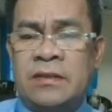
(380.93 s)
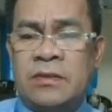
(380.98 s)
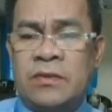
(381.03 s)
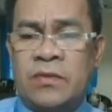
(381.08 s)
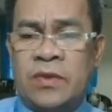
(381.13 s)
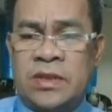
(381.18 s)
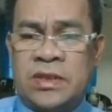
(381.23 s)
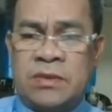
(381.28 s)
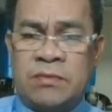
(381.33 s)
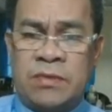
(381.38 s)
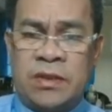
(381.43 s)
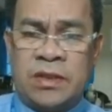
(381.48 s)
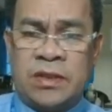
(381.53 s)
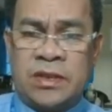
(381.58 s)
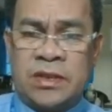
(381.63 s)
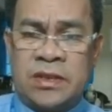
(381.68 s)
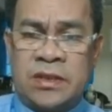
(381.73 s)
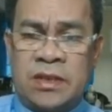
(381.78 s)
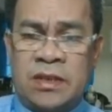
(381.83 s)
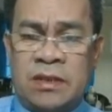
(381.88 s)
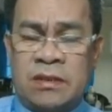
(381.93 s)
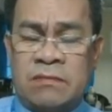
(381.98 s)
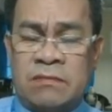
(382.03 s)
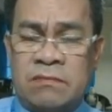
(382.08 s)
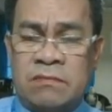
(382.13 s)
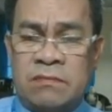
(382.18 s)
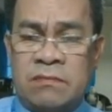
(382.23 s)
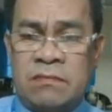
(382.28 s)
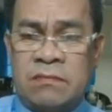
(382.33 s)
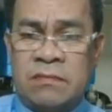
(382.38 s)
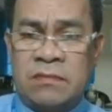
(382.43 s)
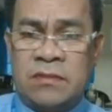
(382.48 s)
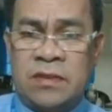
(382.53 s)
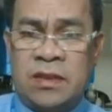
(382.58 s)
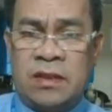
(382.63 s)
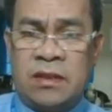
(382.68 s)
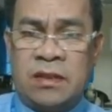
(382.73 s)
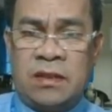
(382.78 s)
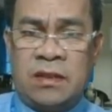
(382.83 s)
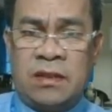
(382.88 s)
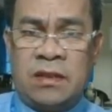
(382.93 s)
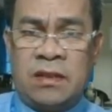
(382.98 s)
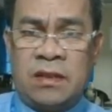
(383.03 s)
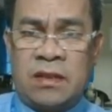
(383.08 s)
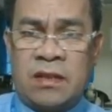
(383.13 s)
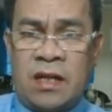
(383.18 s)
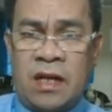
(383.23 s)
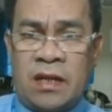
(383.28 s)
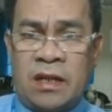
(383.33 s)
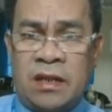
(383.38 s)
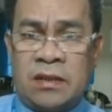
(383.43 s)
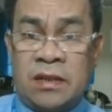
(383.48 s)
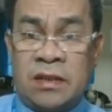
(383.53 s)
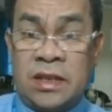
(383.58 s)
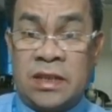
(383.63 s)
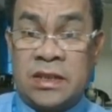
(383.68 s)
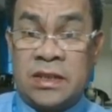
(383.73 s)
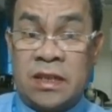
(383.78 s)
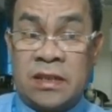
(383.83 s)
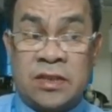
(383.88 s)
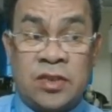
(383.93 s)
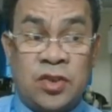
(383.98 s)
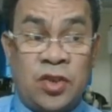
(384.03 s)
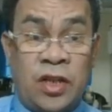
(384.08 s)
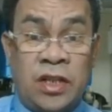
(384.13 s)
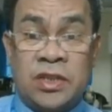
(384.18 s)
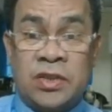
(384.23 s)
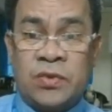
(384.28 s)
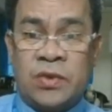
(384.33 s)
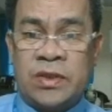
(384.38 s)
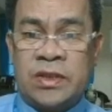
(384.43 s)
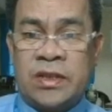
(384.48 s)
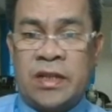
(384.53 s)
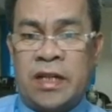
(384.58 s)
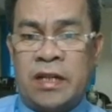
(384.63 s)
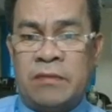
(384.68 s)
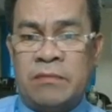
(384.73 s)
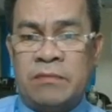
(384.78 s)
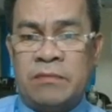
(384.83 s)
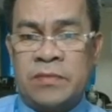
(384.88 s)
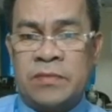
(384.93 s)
which means that the current does not change with time.